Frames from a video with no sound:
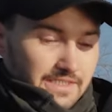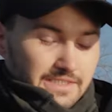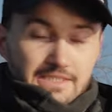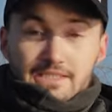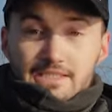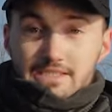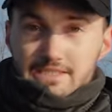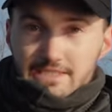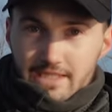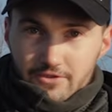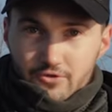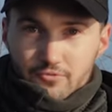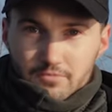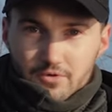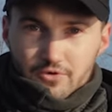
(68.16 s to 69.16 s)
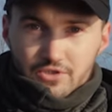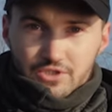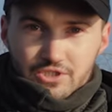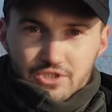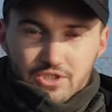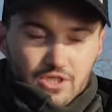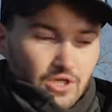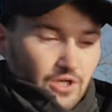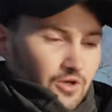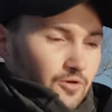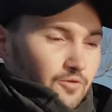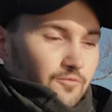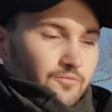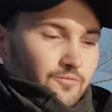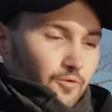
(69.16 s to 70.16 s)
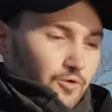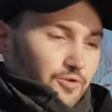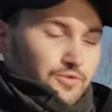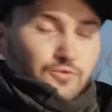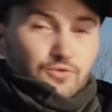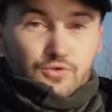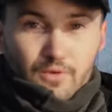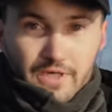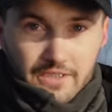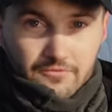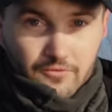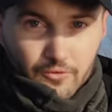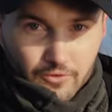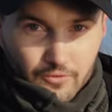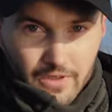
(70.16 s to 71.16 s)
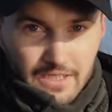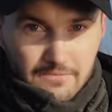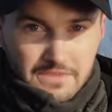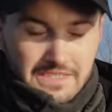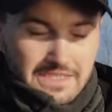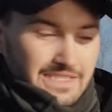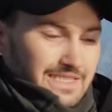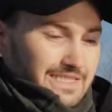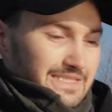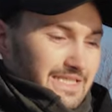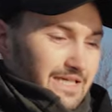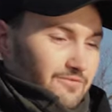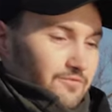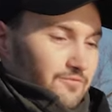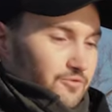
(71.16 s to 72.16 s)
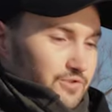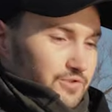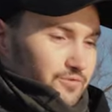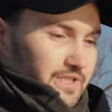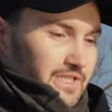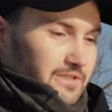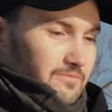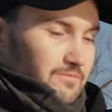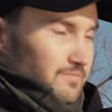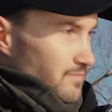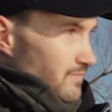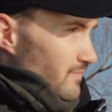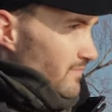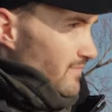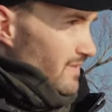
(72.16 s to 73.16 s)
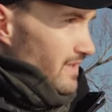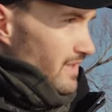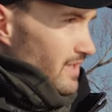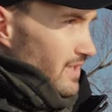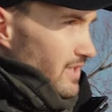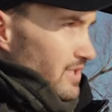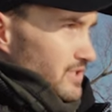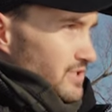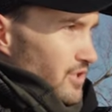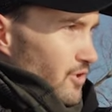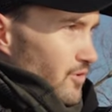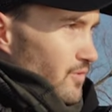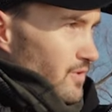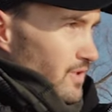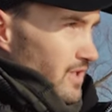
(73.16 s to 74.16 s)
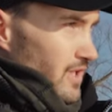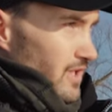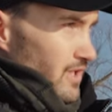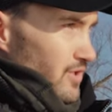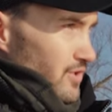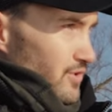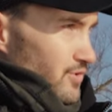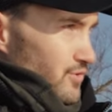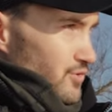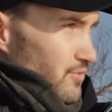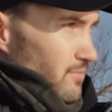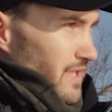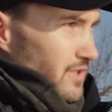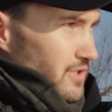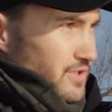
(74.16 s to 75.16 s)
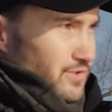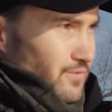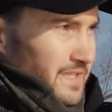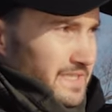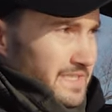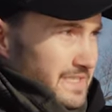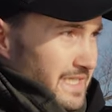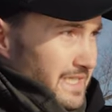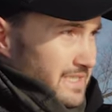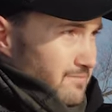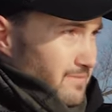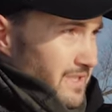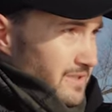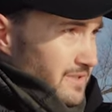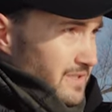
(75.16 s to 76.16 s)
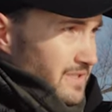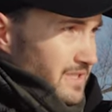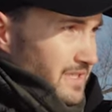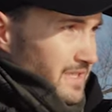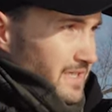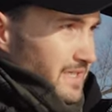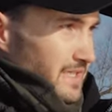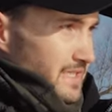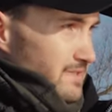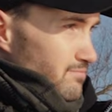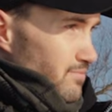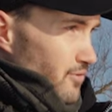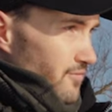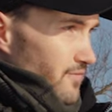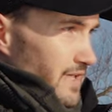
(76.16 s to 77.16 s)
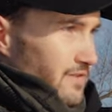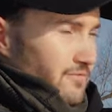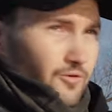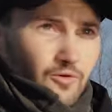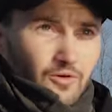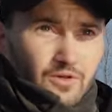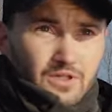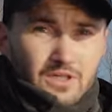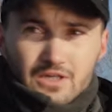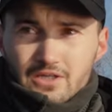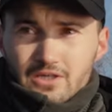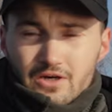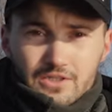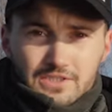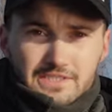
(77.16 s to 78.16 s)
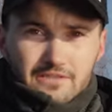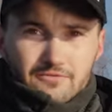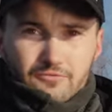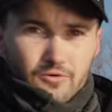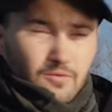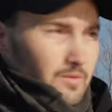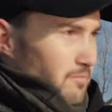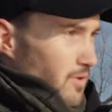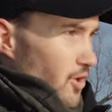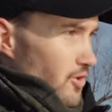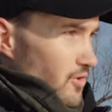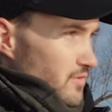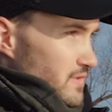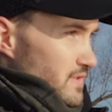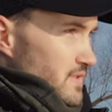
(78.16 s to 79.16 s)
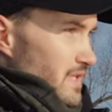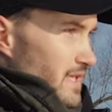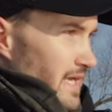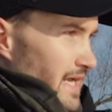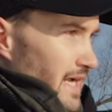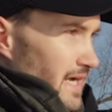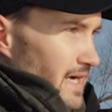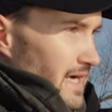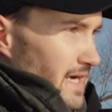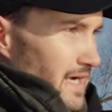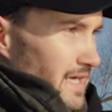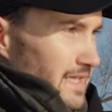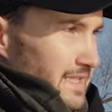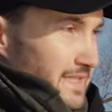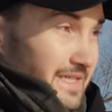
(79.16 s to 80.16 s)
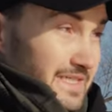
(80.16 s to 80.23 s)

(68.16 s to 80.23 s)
is the Psycho Perch, 4 to 24 grams, 7 foot 3. So 2 meters 20 centimeter. It's perfect for casting from a boat, and